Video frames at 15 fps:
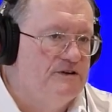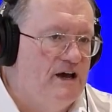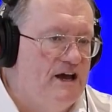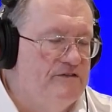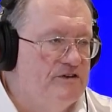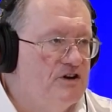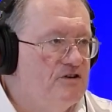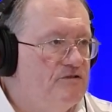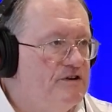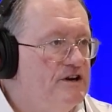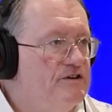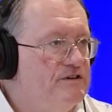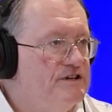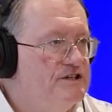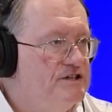have a
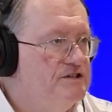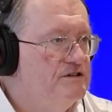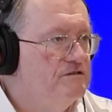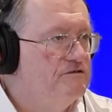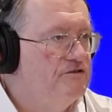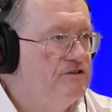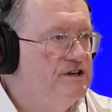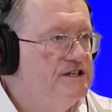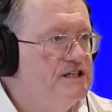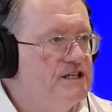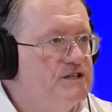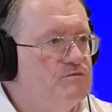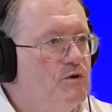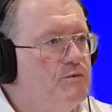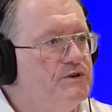career in digital
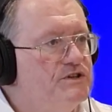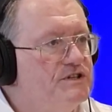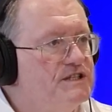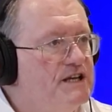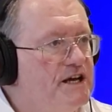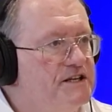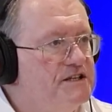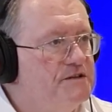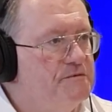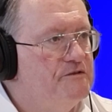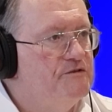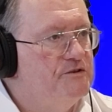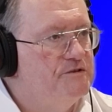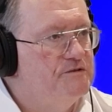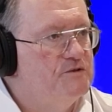forensics, what would you say to them
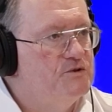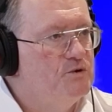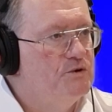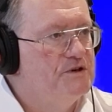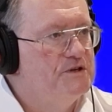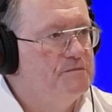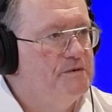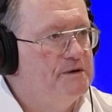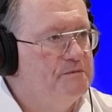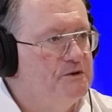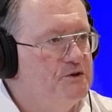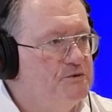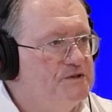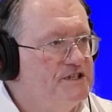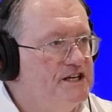if you're talking to people who are,